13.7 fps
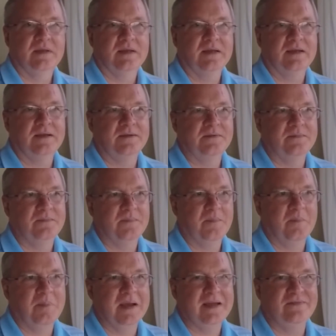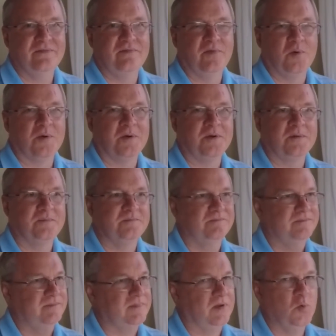But for
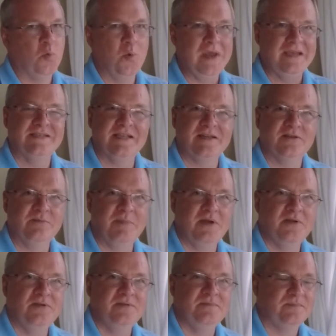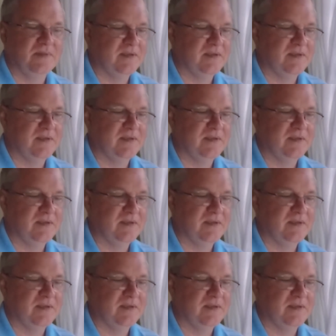weak signal mode,